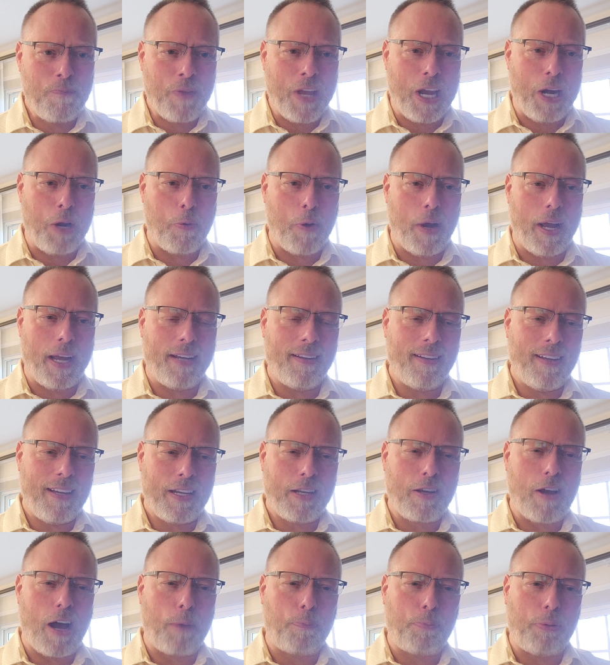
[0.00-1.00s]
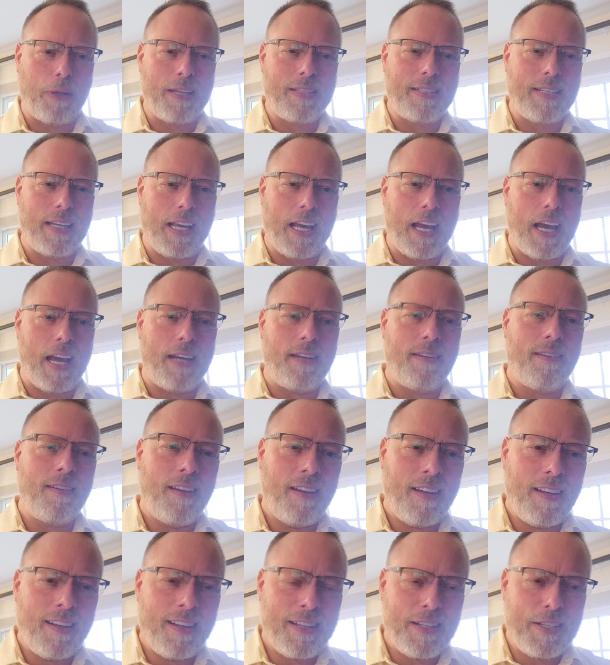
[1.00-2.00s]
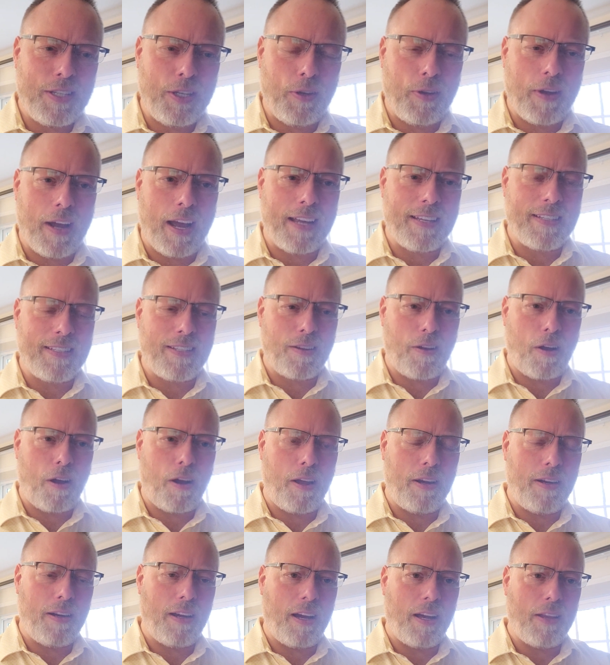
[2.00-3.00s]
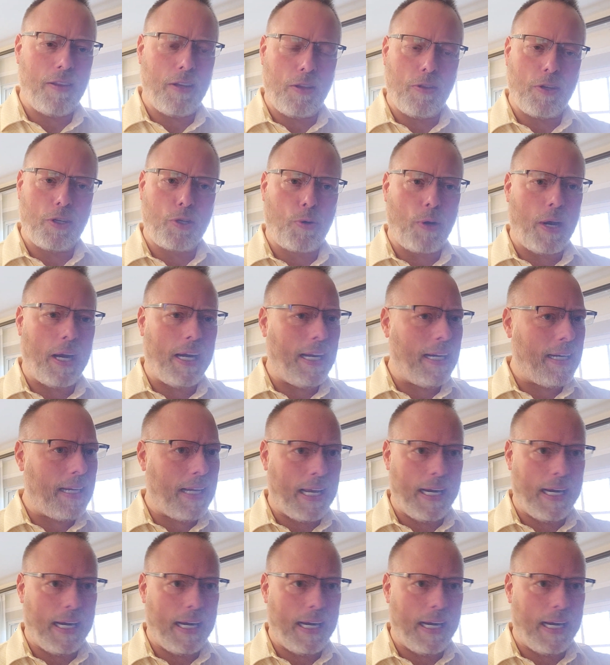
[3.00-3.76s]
Anyway, God bless again. See you guys in the training.